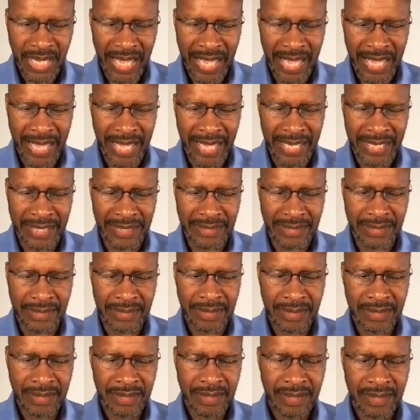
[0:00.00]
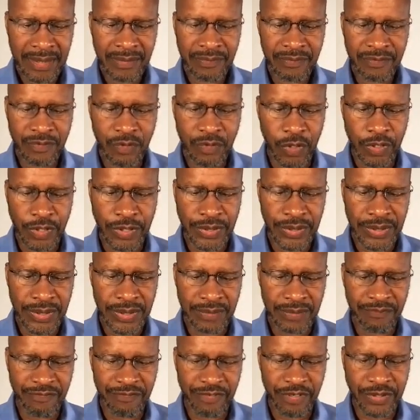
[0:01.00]
And of
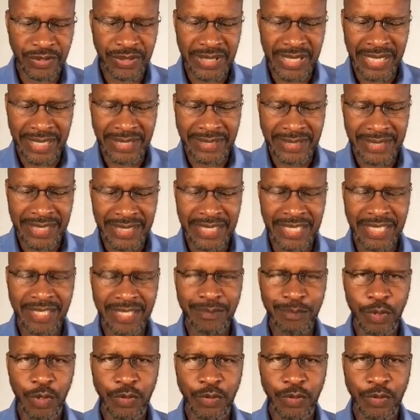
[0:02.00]
course, in verse 19,